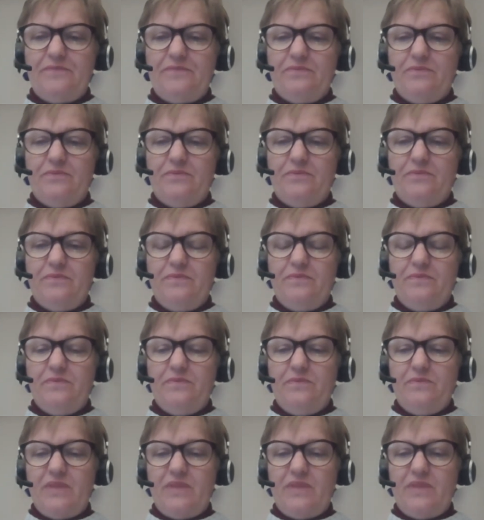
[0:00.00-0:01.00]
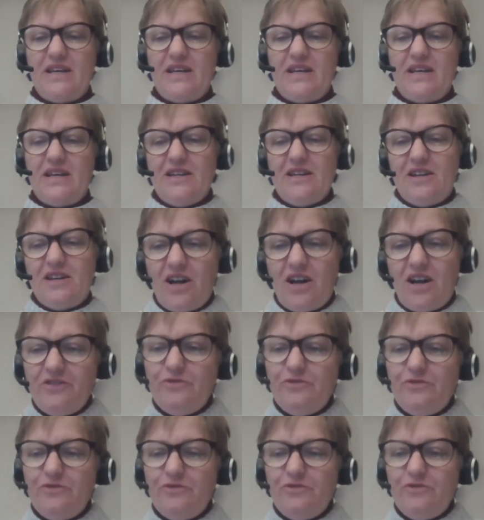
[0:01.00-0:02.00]
being kind of pushed also
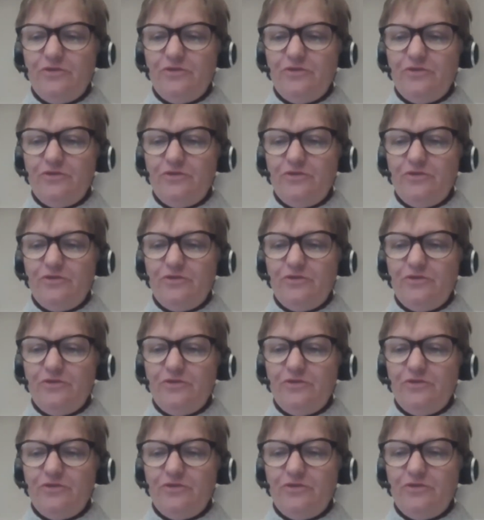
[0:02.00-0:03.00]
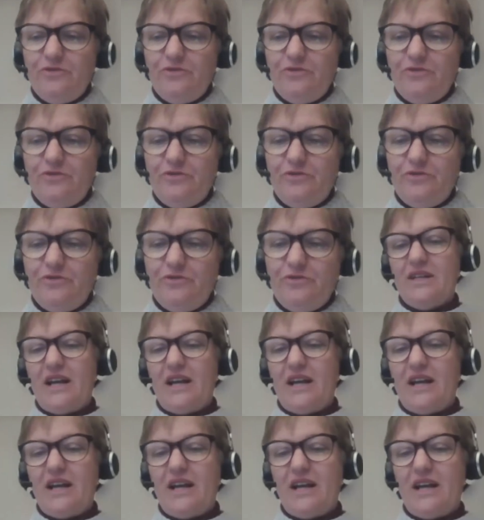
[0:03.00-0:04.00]
to put in an application for
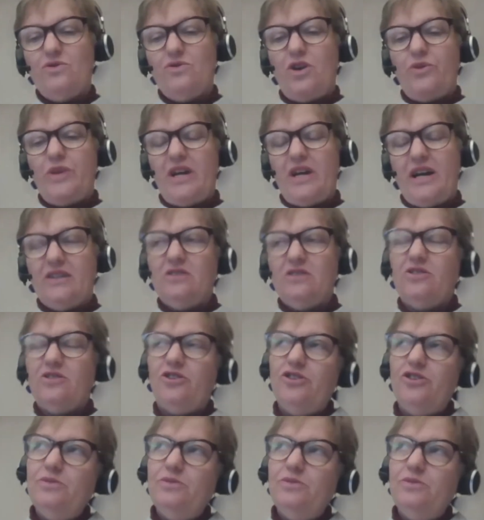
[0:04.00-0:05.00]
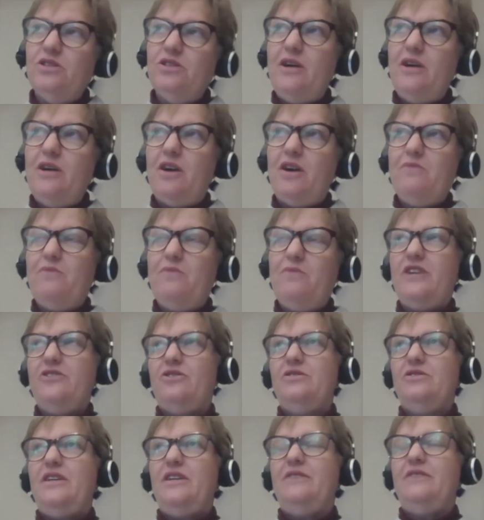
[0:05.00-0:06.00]
OER Global, I might not have
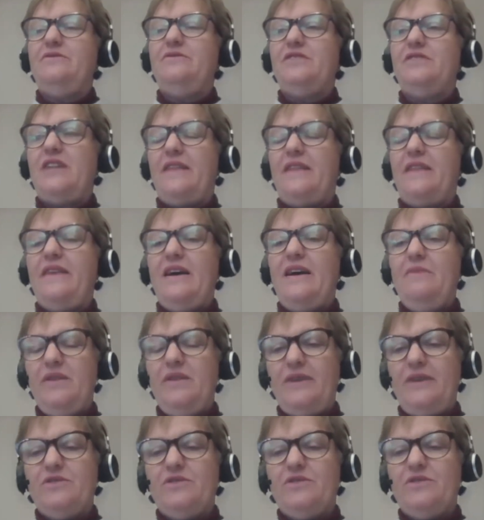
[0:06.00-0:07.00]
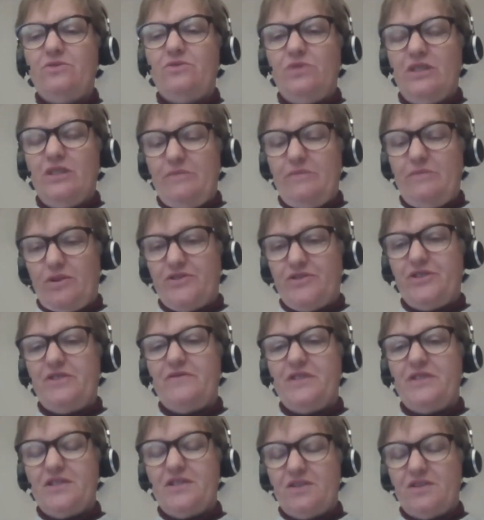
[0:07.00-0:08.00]
done that, but that was a really positive
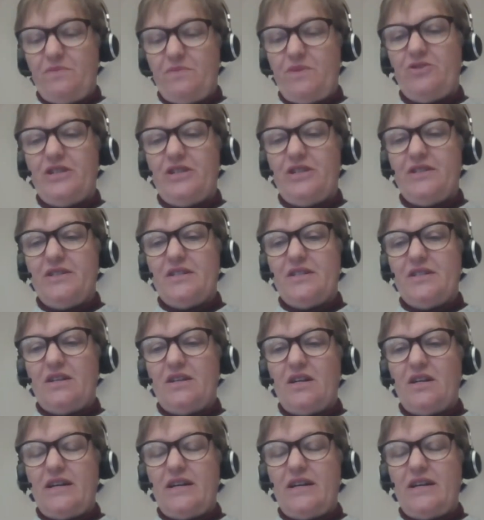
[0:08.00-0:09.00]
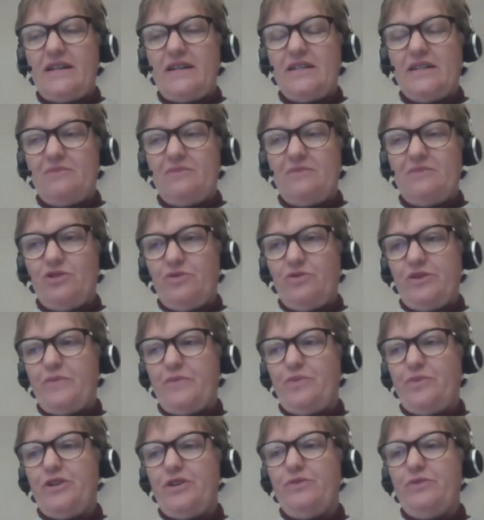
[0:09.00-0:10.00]
experience, and I ended up doing a
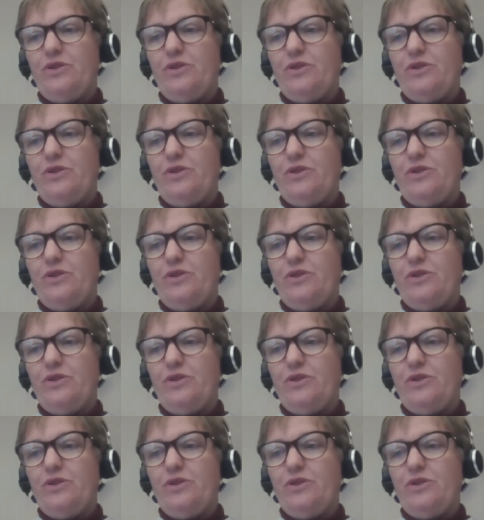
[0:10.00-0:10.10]
pre-recorded